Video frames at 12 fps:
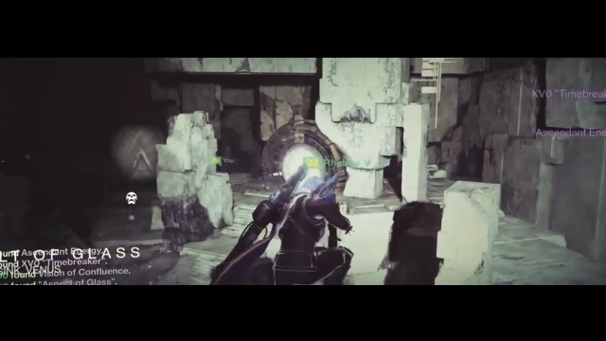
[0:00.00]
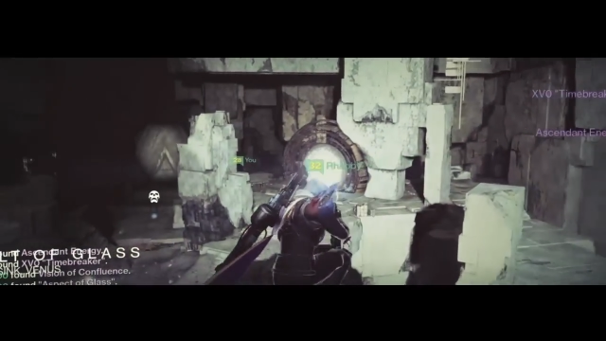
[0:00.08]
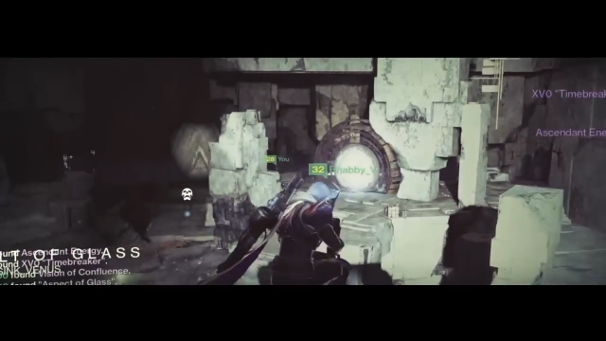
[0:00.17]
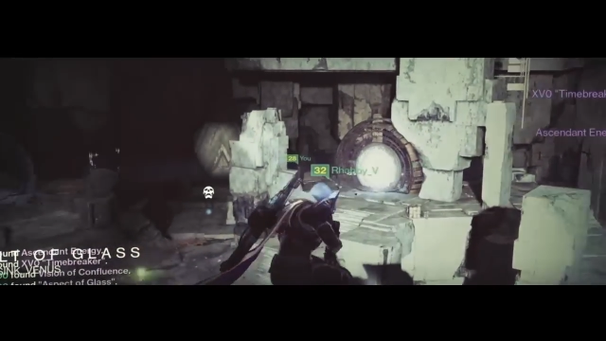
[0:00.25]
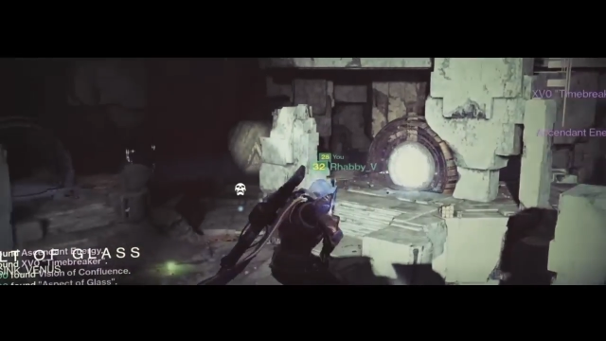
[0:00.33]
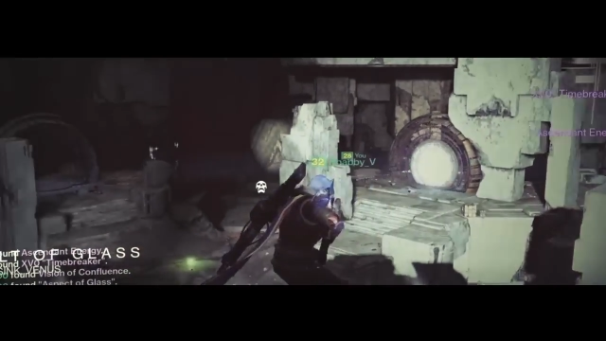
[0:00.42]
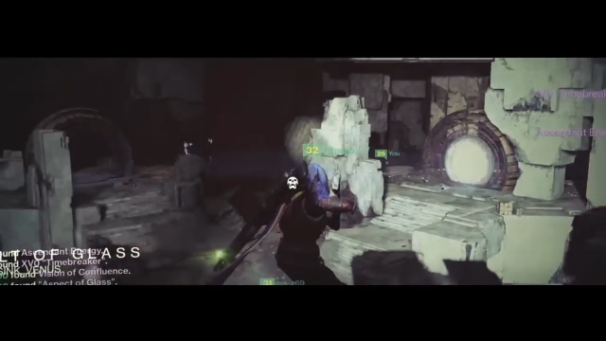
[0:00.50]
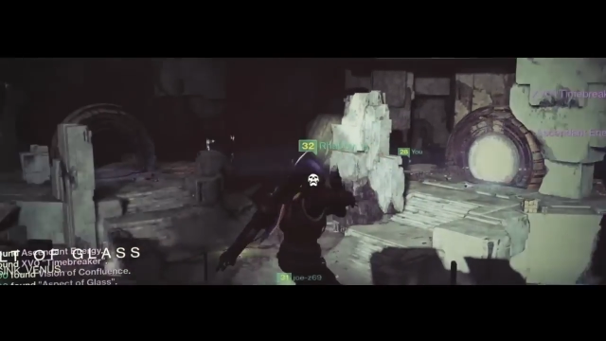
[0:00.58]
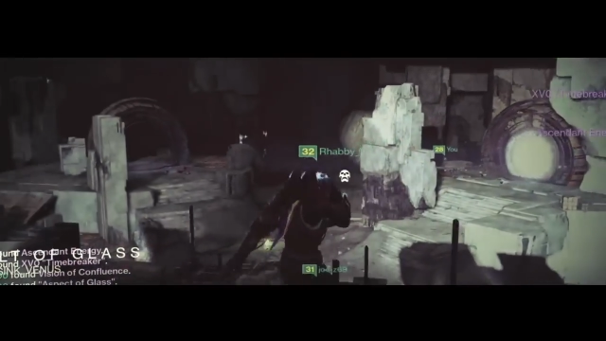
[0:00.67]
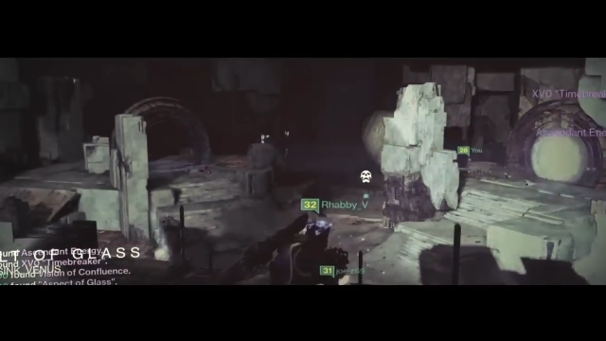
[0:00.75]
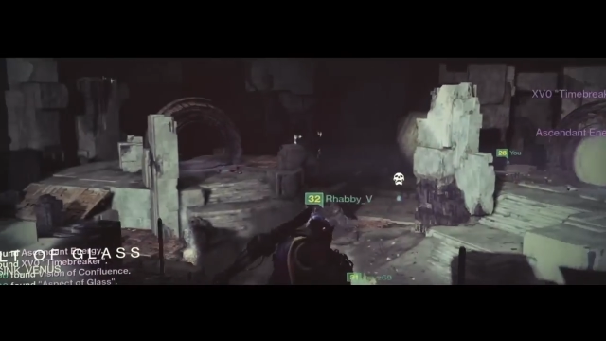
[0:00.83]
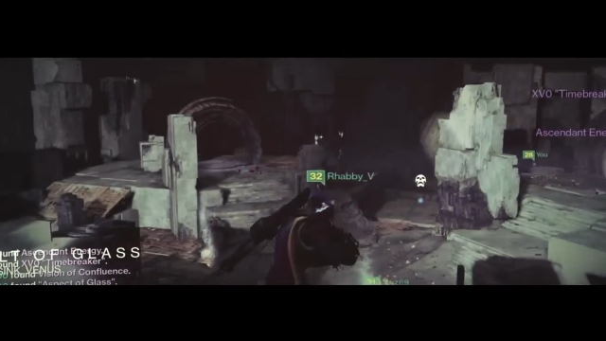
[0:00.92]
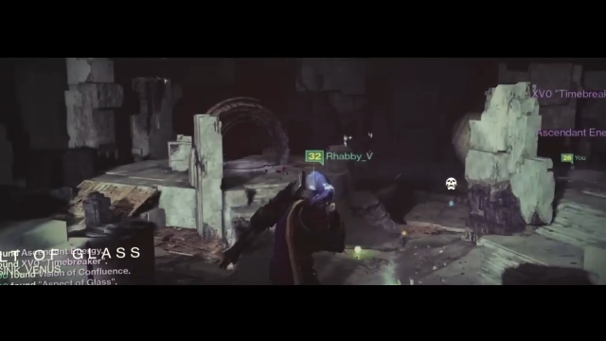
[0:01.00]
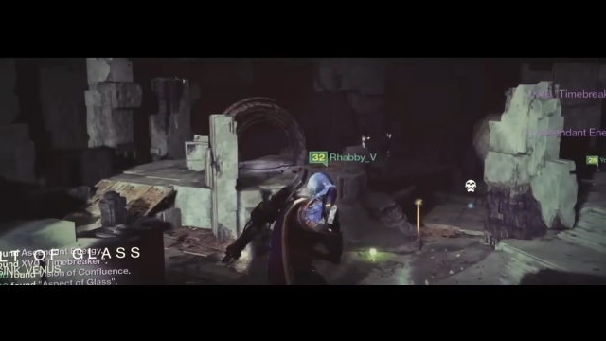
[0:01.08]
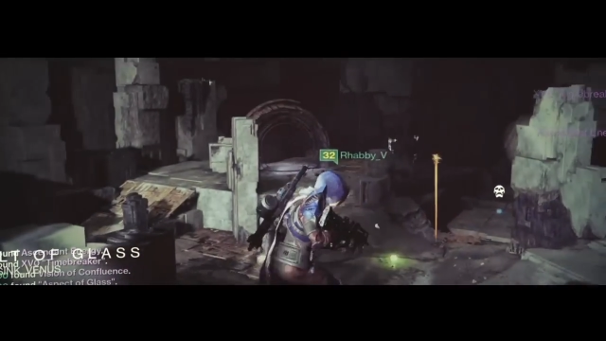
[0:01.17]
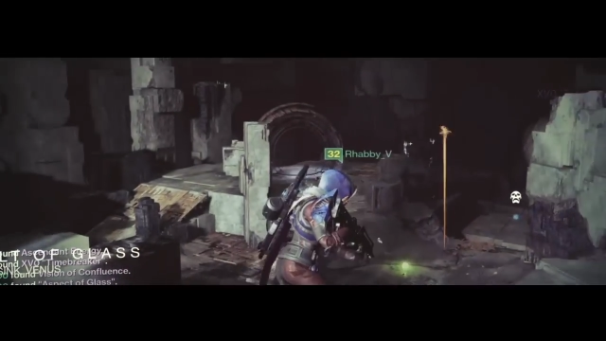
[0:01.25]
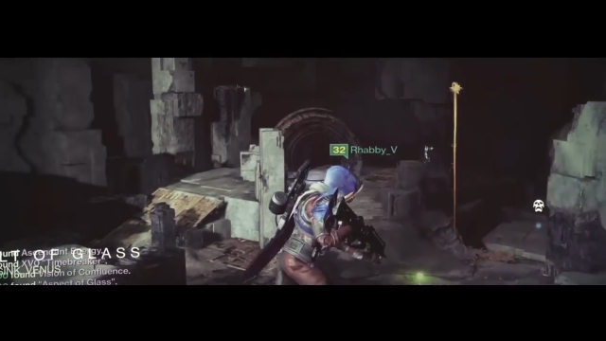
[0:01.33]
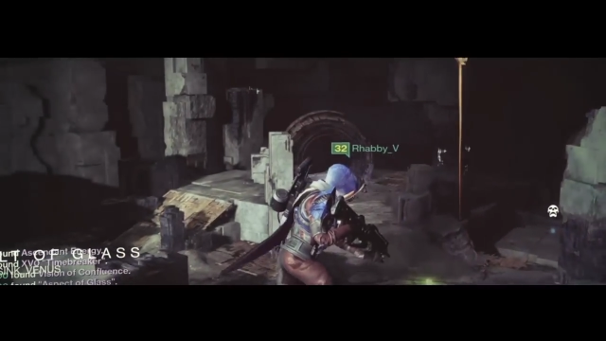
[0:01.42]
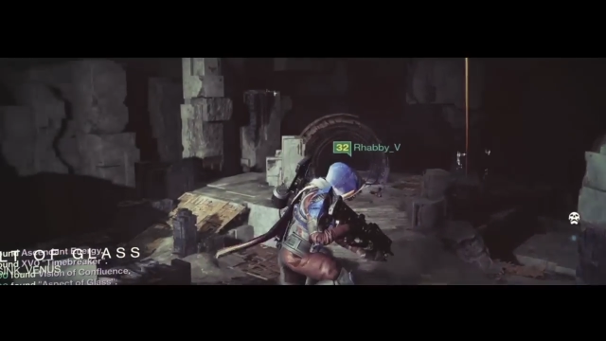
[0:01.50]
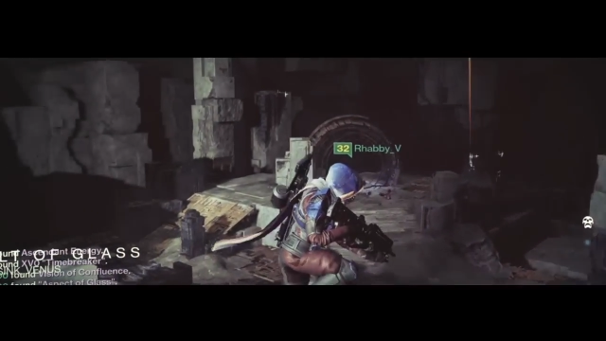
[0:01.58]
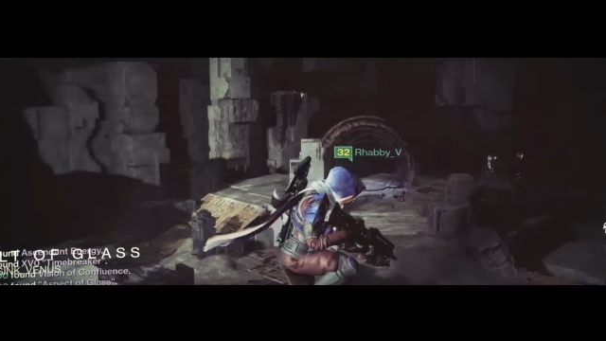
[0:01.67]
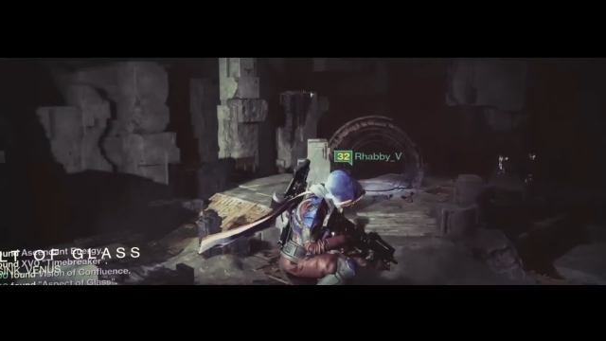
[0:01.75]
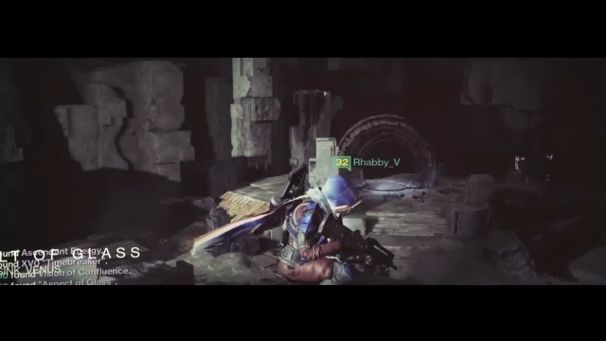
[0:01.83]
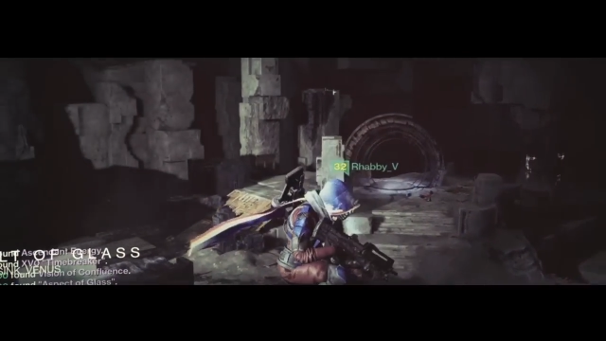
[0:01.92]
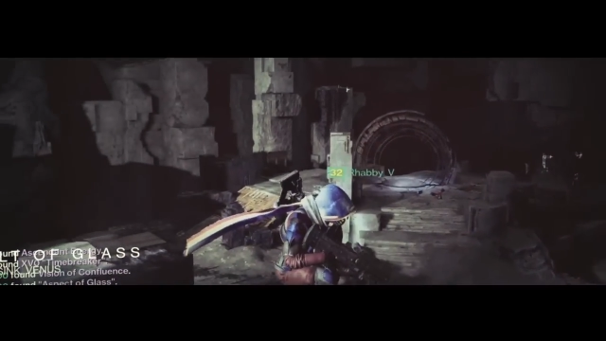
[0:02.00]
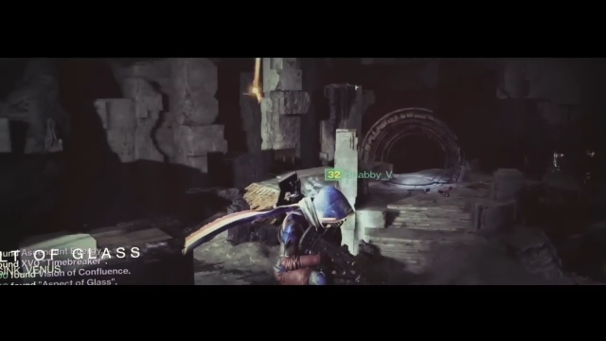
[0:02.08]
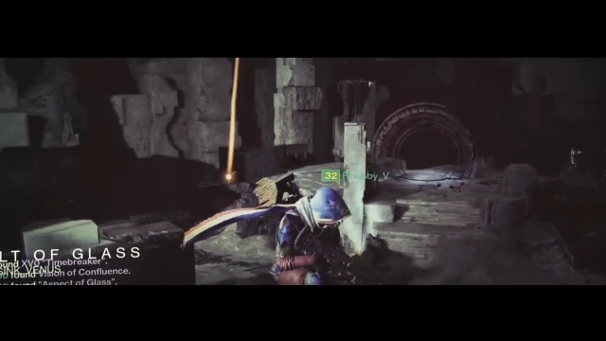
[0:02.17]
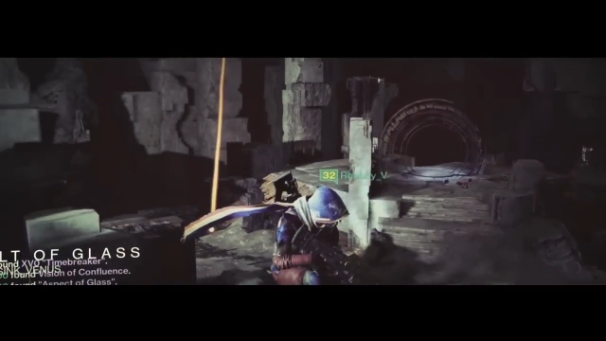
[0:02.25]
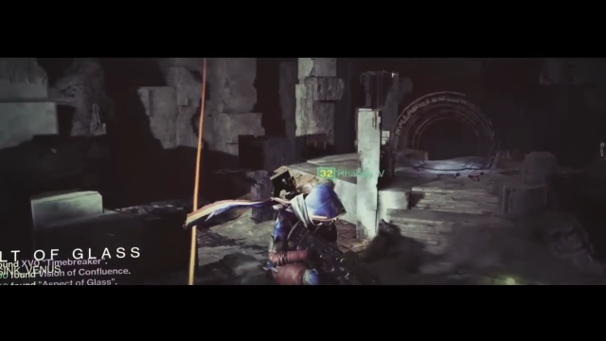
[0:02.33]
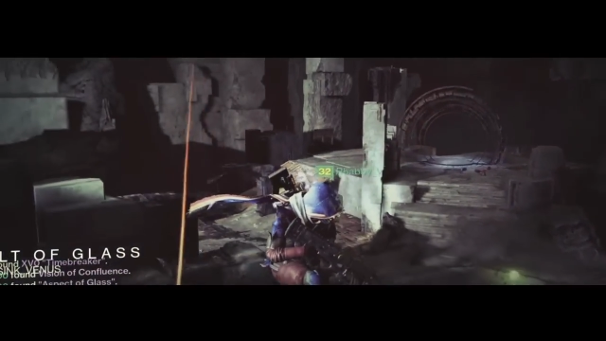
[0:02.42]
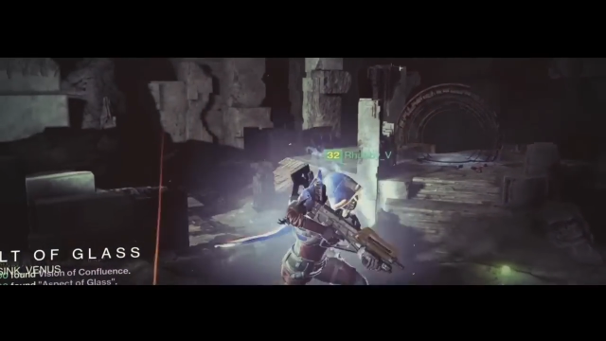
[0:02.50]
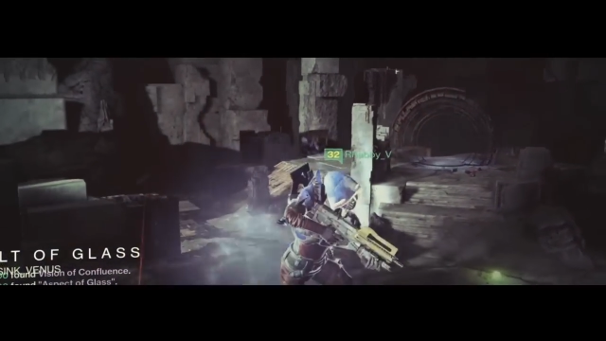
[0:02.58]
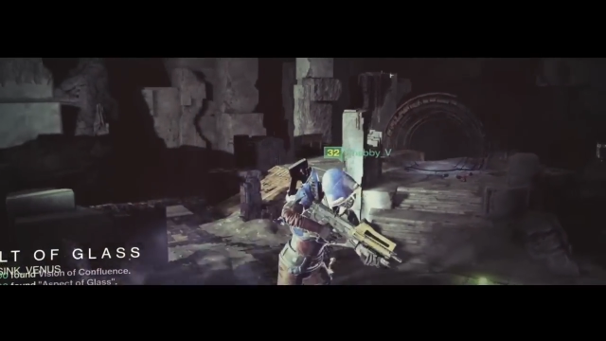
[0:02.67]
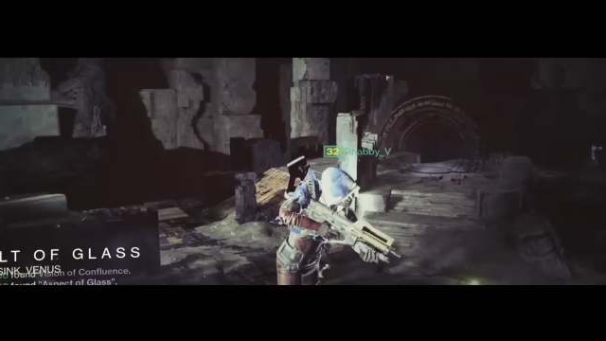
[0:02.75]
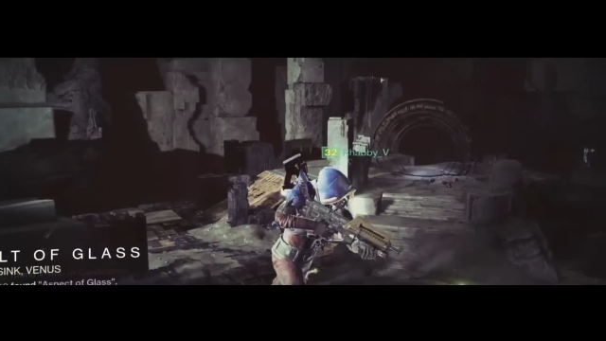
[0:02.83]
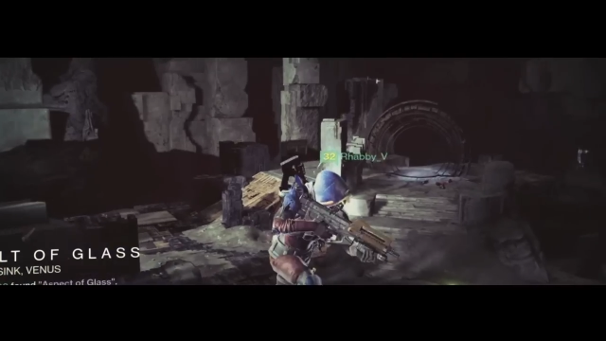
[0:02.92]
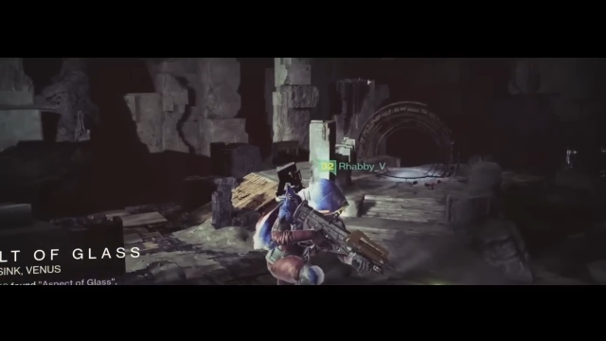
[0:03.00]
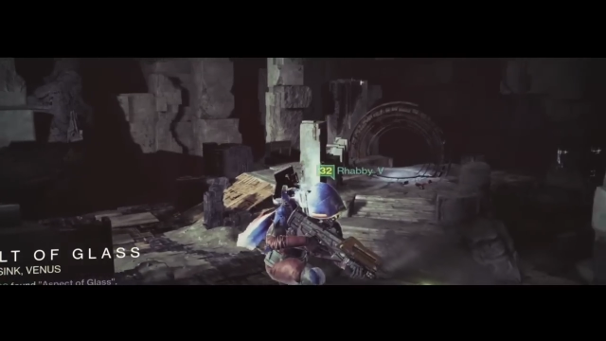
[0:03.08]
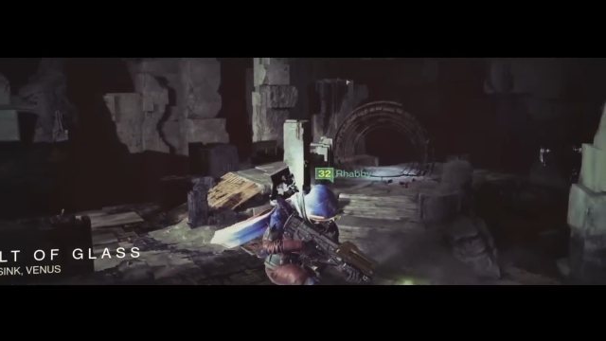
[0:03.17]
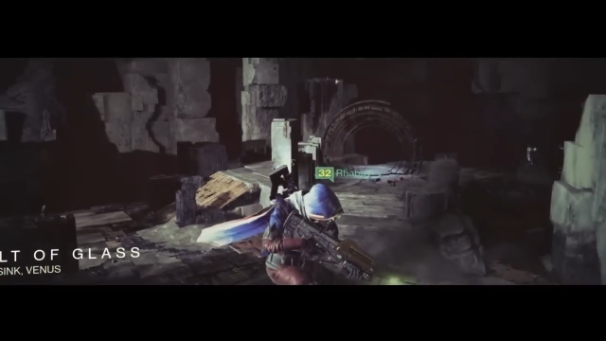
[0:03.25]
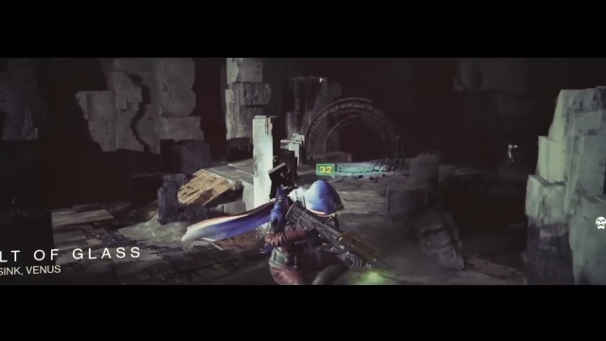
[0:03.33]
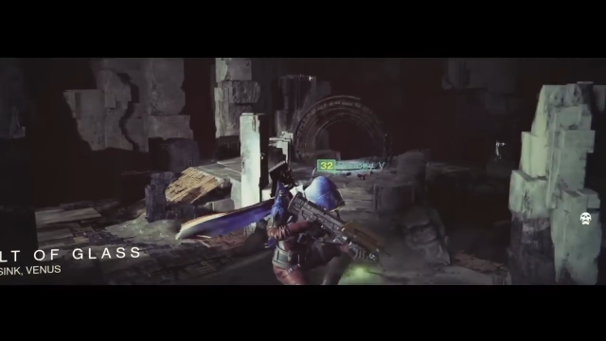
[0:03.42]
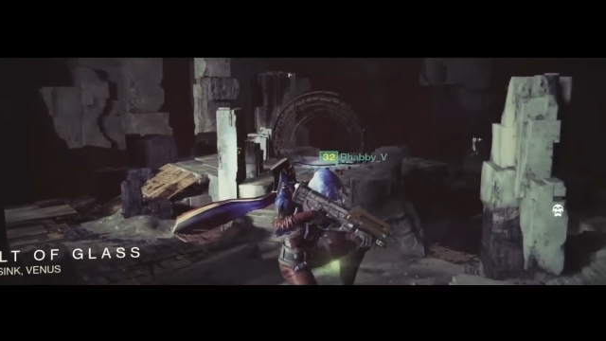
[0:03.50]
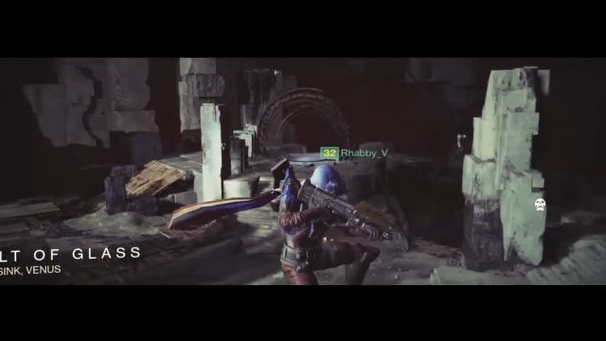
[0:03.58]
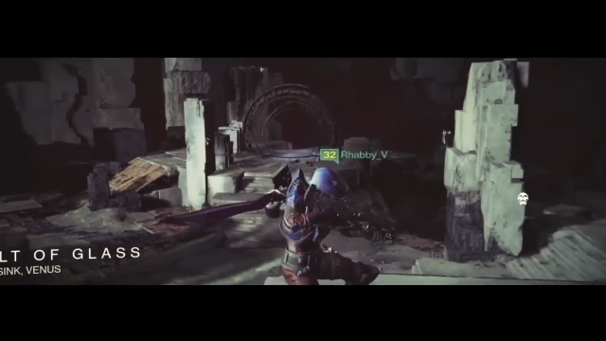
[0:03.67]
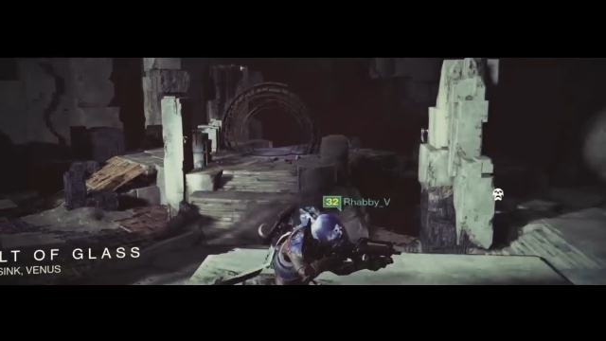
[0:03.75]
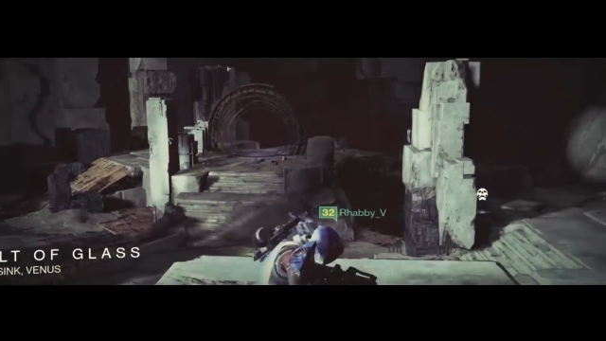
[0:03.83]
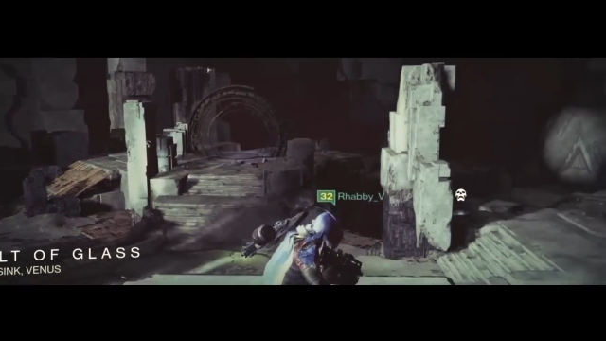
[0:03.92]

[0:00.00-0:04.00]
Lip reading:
Nobody's mouth can be seen.